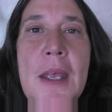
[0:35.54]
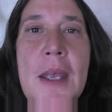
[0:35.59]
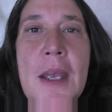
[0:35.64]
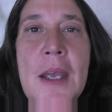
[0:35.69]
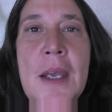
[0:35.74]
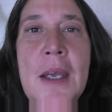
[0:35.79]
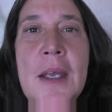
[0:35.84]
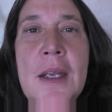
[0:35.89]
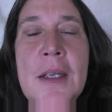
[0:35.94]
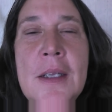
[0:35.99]

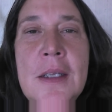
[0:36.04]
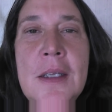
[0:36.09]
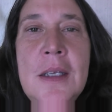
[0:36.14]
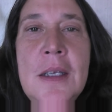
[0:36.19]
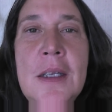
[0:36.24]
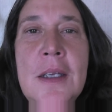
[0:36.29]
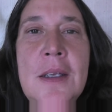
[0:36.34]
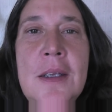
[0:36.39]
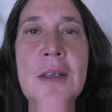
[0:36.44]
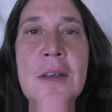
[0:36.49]
and the
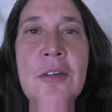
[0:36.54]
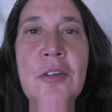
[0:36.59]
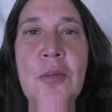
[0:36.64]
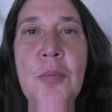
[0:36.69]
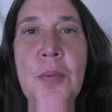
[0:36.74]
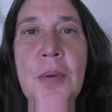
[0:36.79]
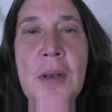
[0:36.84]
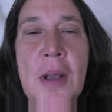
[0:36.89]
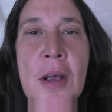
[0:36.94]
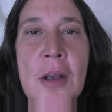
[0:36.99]
Indians
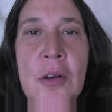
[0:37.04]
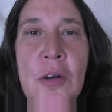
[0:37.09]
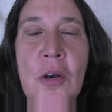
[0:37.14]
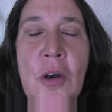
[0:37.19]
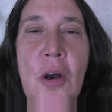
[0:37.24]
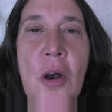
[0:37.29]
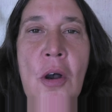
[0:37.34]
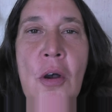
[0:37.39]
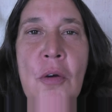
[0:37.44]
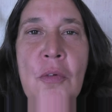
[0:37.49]
put out a
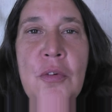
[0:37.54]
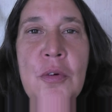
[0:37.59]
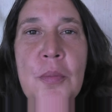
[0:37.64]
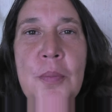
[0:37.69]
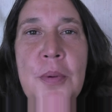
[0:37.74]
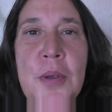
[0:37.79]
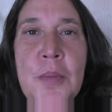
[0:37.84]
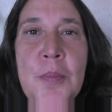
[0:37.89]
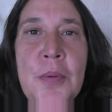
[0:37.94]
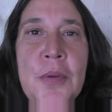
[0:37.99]
call for
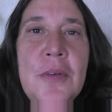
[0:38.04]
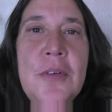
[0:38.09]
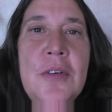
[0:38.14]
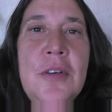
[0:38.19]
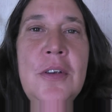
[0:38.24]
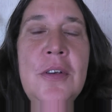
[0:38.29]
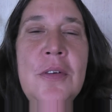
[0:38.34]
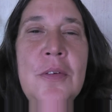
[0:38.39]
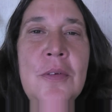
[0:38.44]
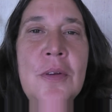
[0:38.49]
people
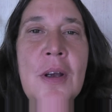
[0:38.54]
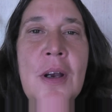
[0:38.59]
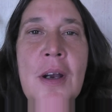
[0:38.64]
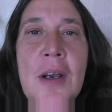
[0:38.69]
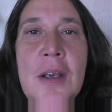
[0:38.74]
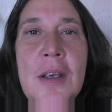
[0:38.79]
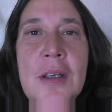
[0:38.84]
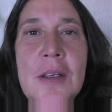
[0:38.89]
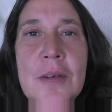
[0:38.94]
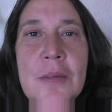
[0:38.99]
to
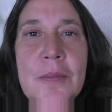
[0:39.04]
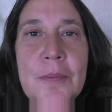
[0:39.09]
unite